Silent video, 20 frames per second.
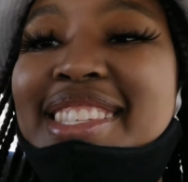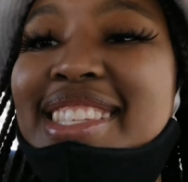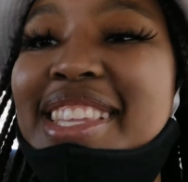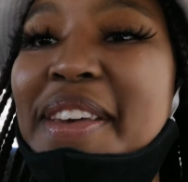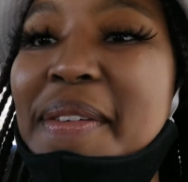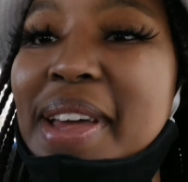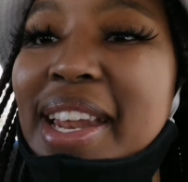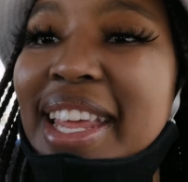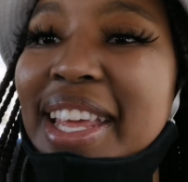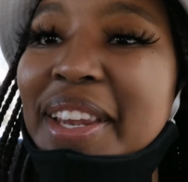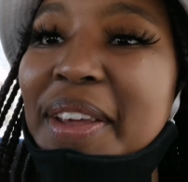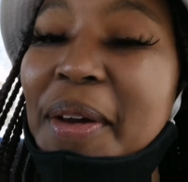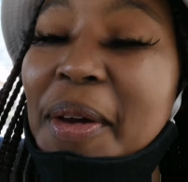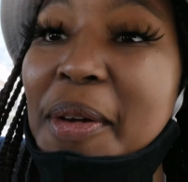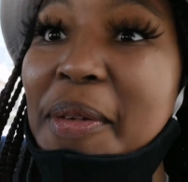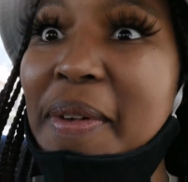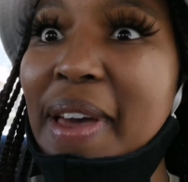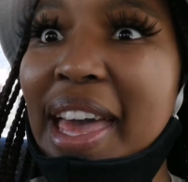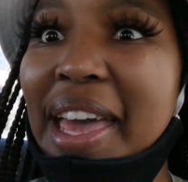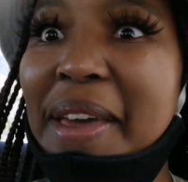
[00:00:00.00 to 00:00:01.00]
see what they
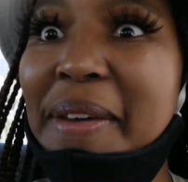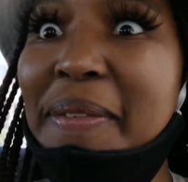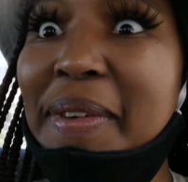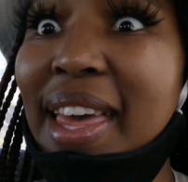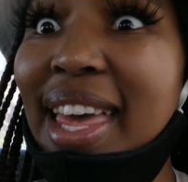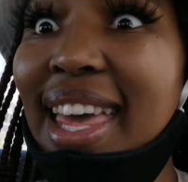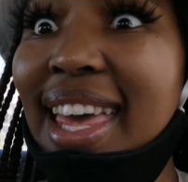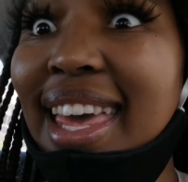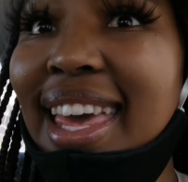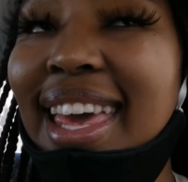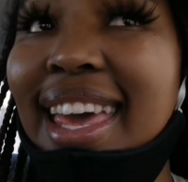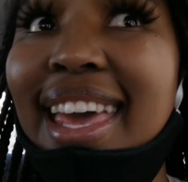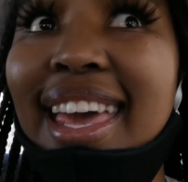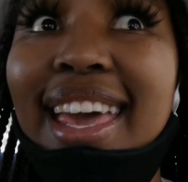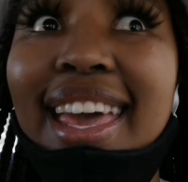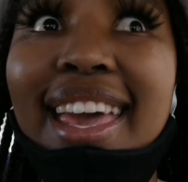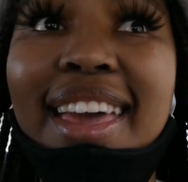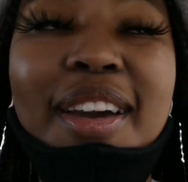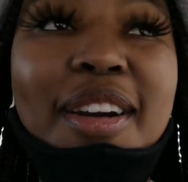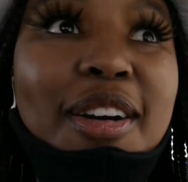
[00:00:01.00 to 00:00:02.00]
do
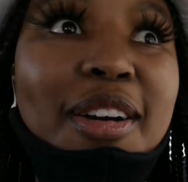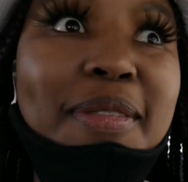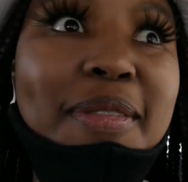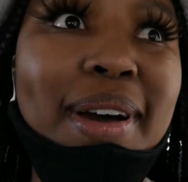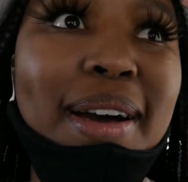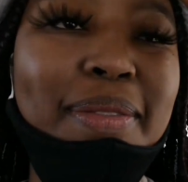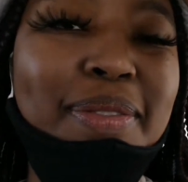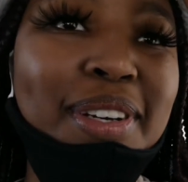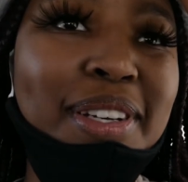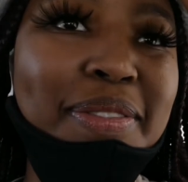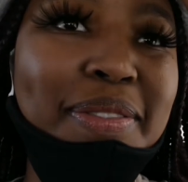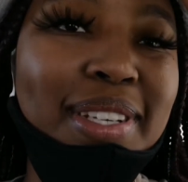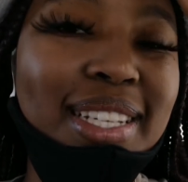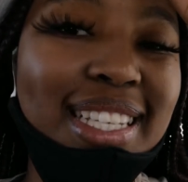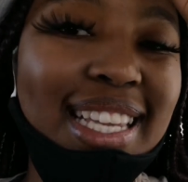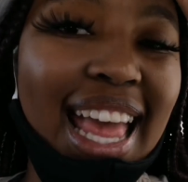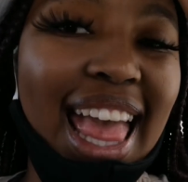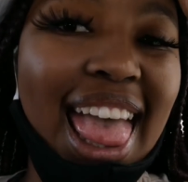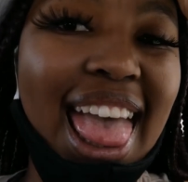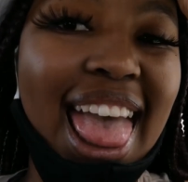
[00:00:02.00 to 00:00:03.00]
baby you're my appointment